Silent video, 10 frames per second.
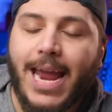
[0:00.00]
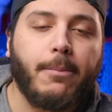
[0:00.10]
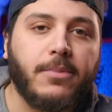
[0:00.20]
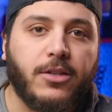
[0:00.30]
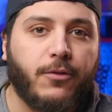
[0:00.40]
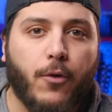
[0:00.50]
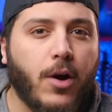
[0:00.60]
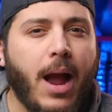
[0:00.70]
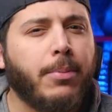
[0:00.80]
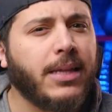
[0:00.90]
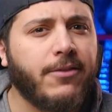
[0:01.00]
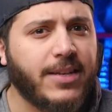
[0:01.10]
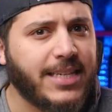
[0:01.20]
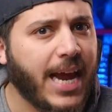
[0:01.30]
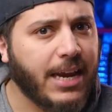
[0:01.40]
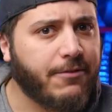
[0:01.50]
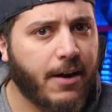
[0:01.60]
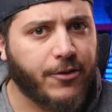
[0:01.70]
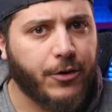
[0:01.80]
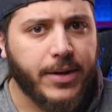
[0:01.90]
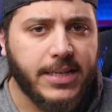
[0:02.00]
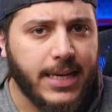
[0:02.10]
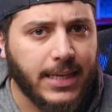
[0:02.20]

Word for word: aims for, I believe it's 95 degrees